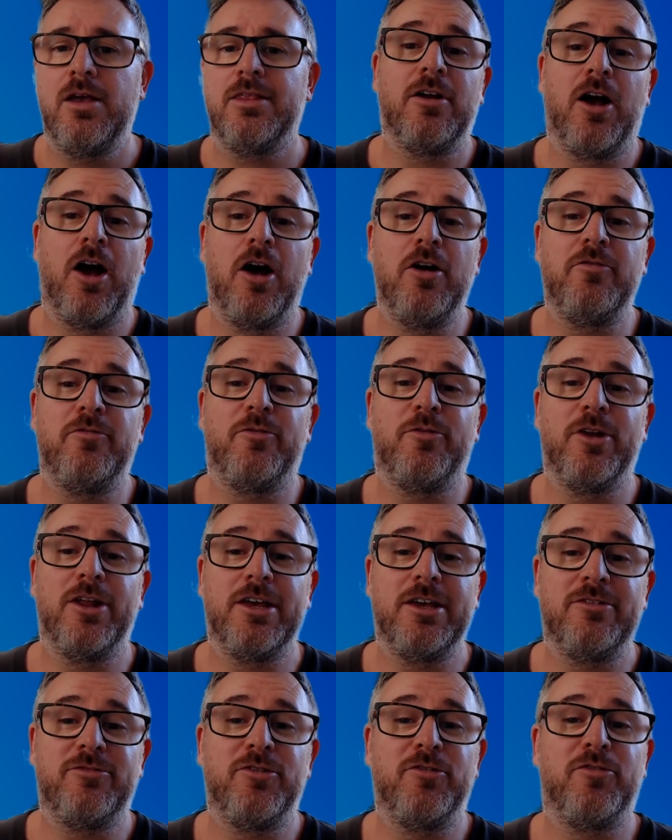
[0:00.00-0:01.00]

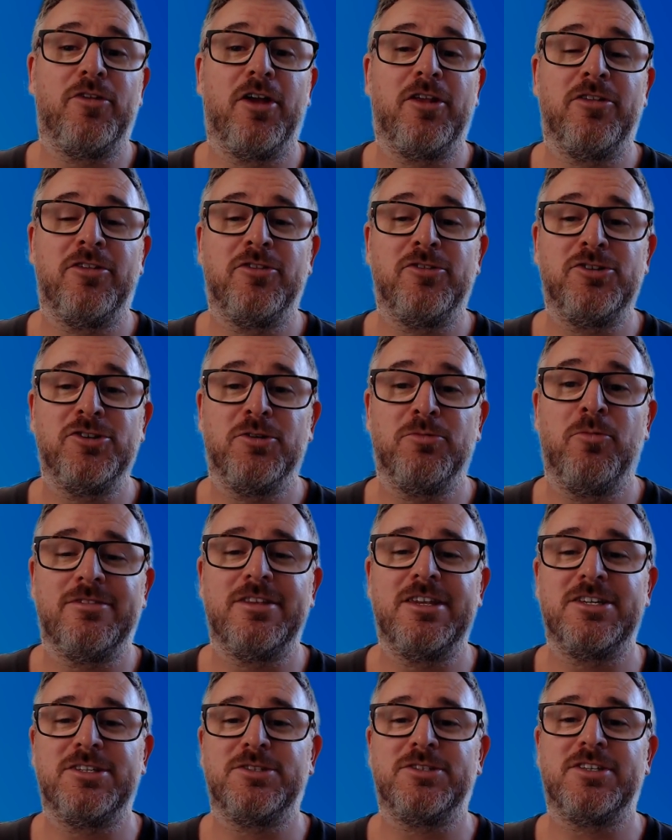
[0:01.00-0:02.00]
Hopefully, if you've done the job,
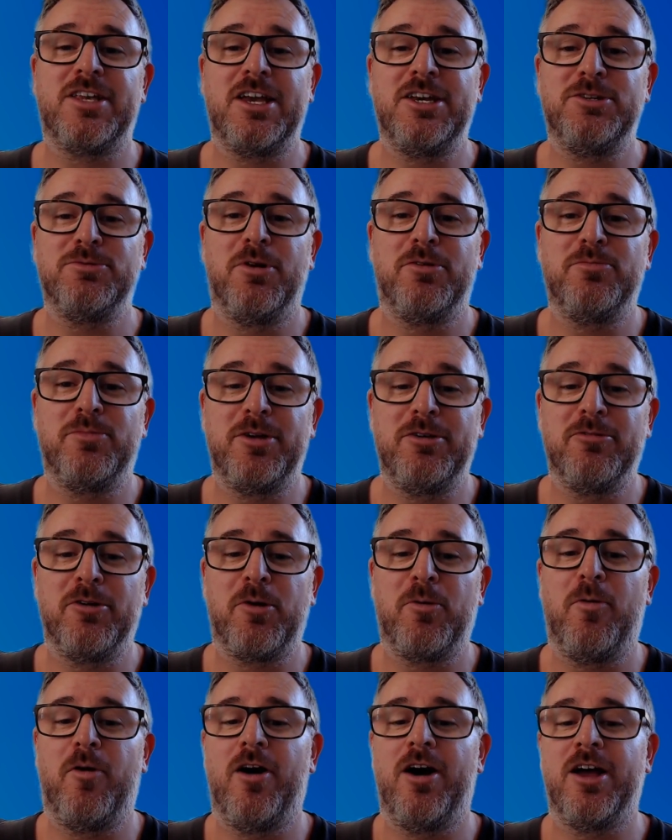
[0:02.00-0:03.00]
this stage won't be
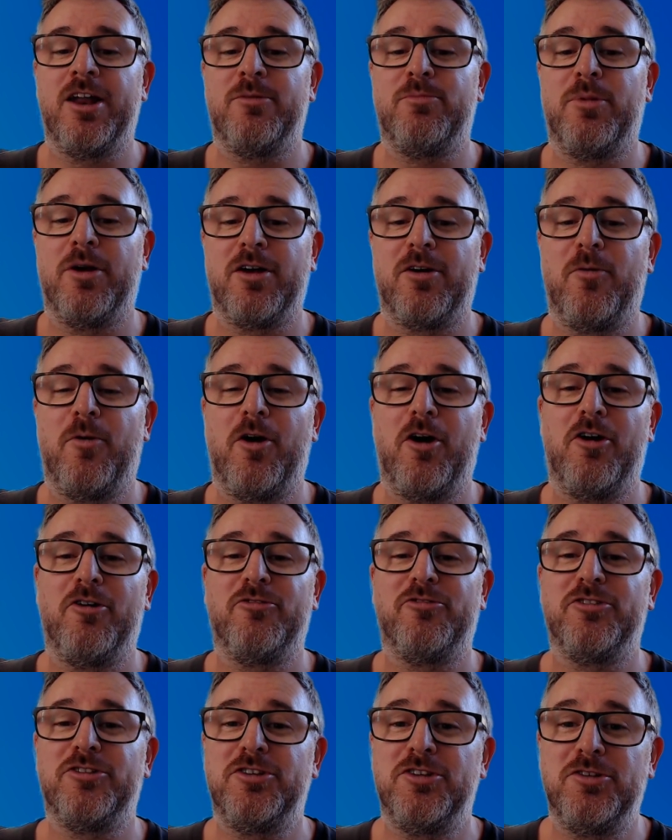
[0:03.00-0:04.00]
required, but quite
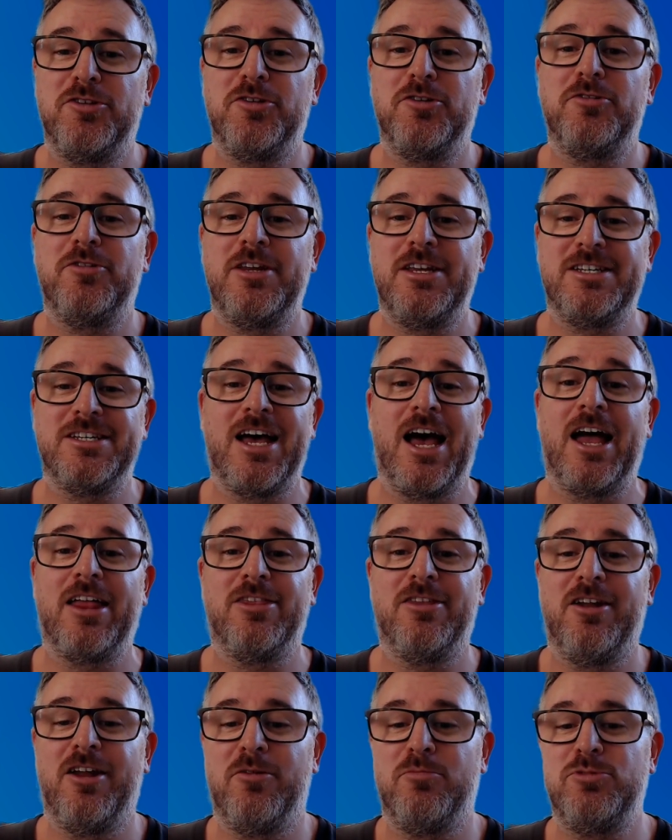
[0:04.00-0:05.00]
often you do need to
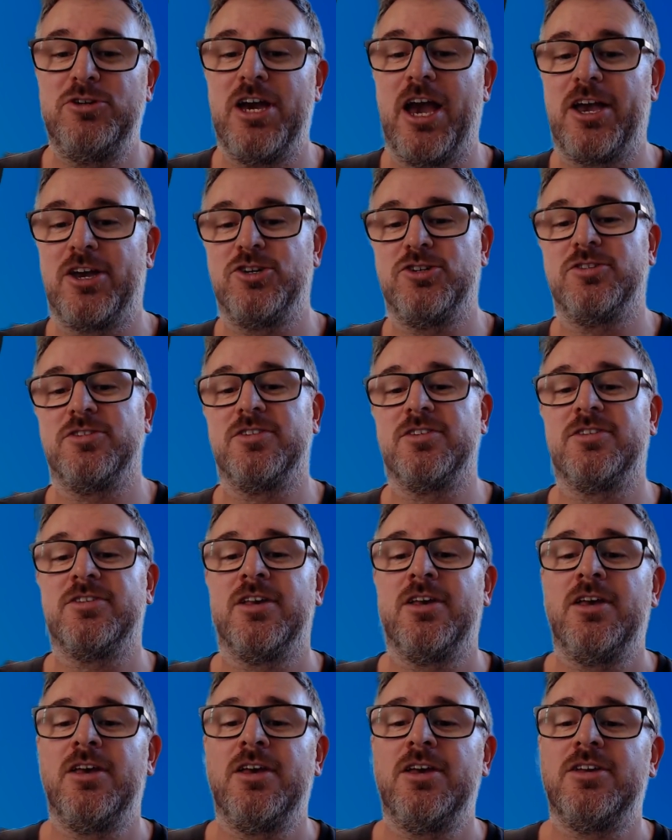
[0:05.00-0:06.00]
handle objections.
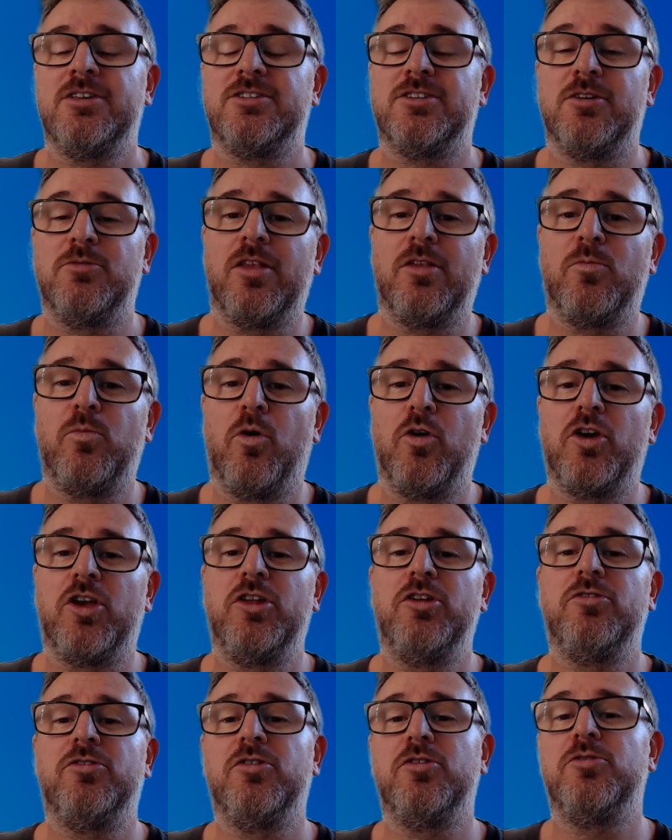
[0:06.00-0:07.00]
So what can
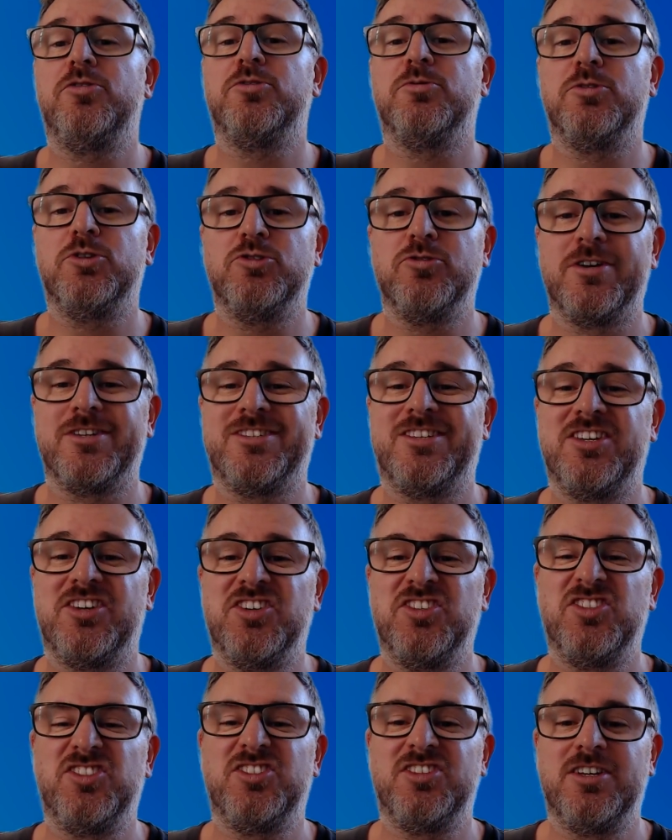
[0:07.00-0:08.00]
you do to address the
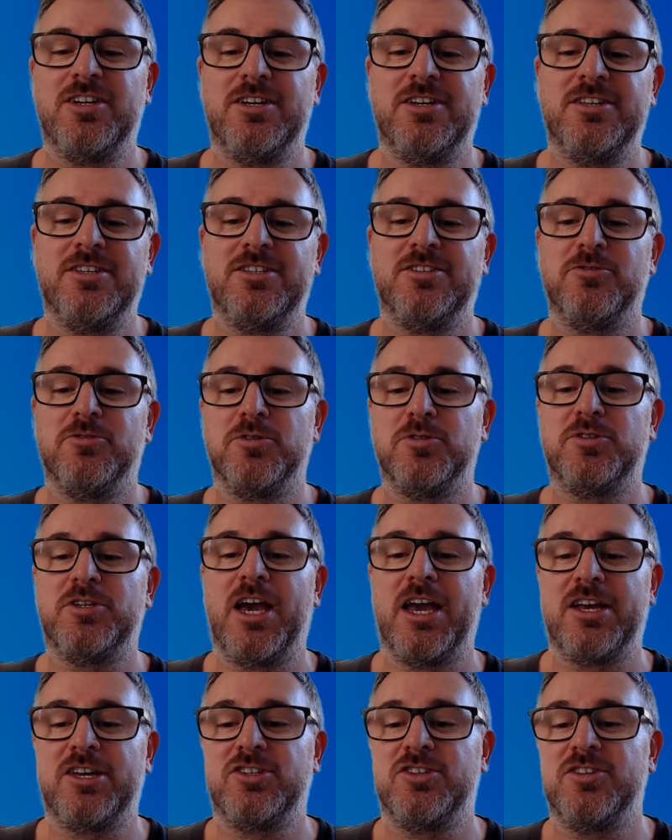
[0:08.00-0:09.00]
concerns or
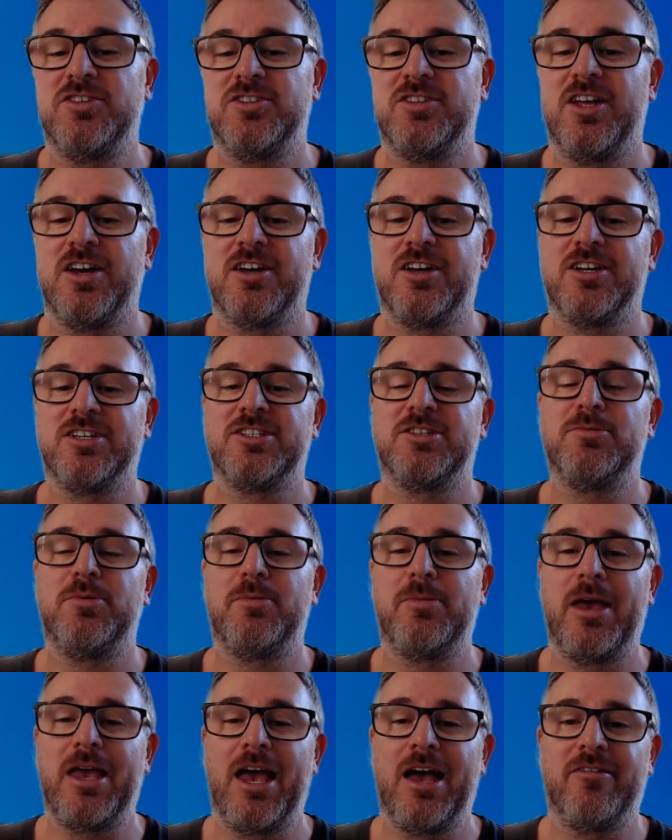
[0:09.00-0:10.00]
objections that a customer
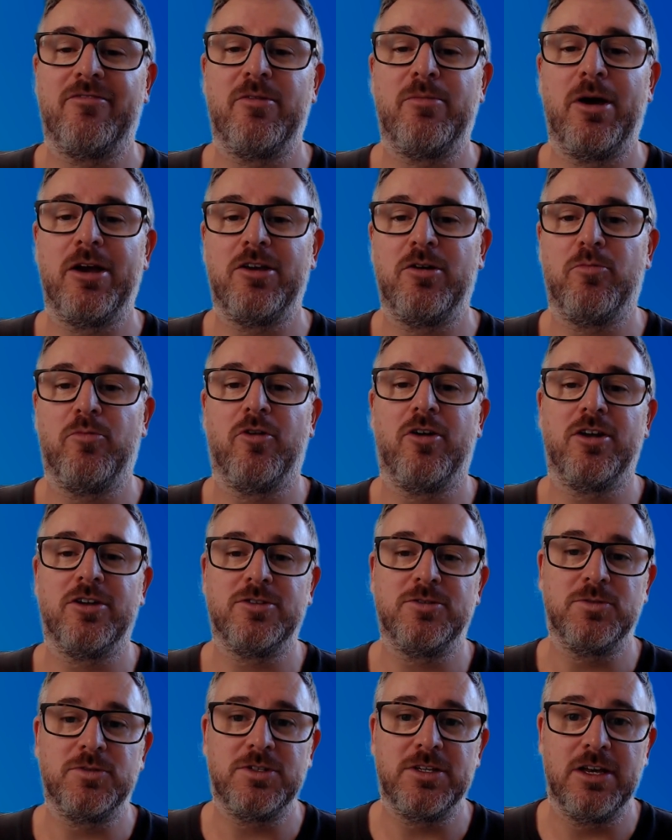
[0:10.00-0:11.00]
may have about your
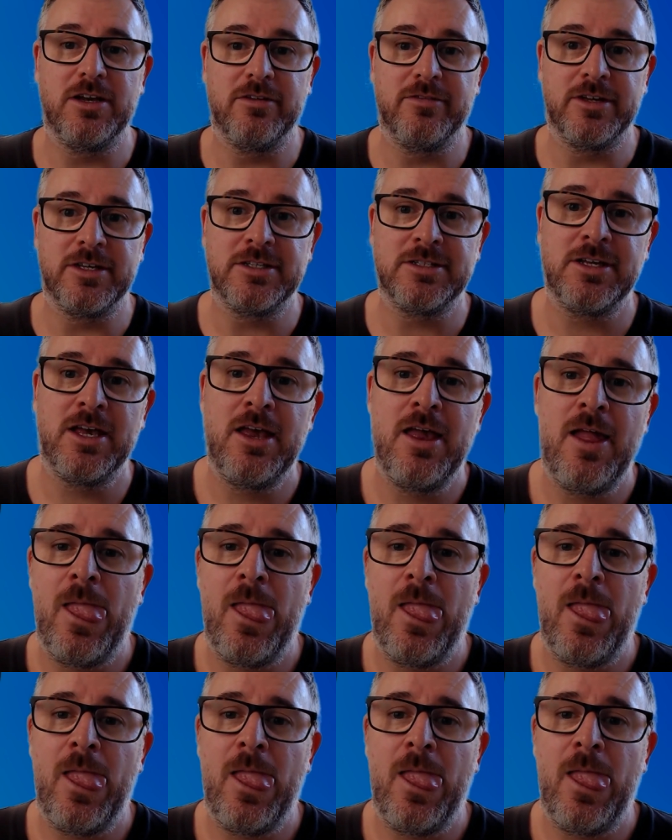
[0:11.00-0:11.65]
product or service?